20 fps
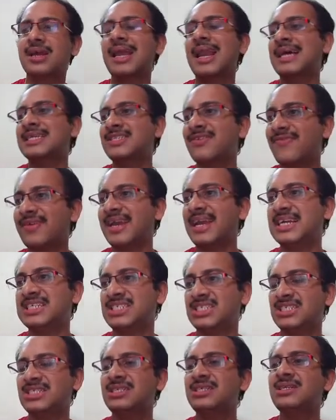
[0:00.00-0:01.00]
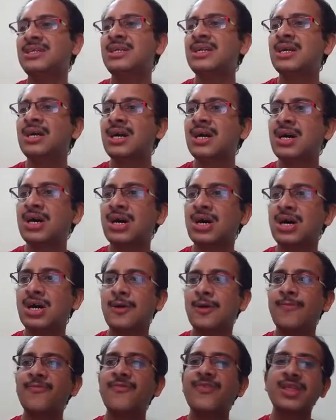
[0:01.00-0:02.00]
classification
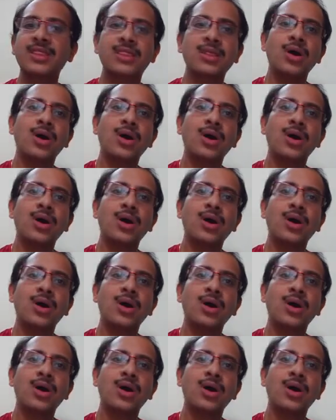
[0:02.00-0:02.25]
with